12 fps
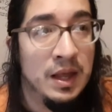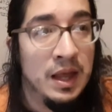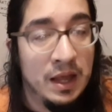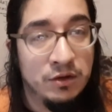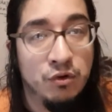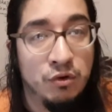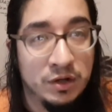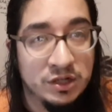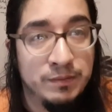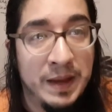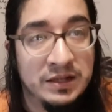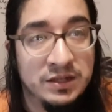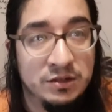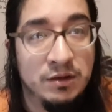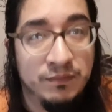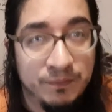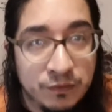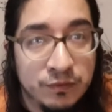and you're expected to
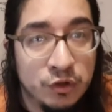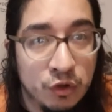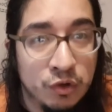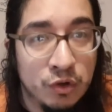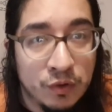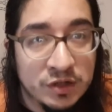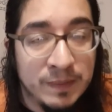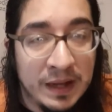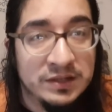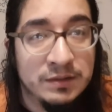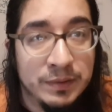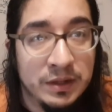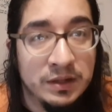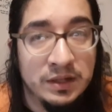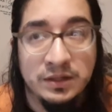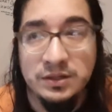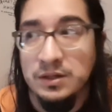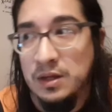do your
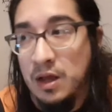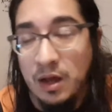responsibilities,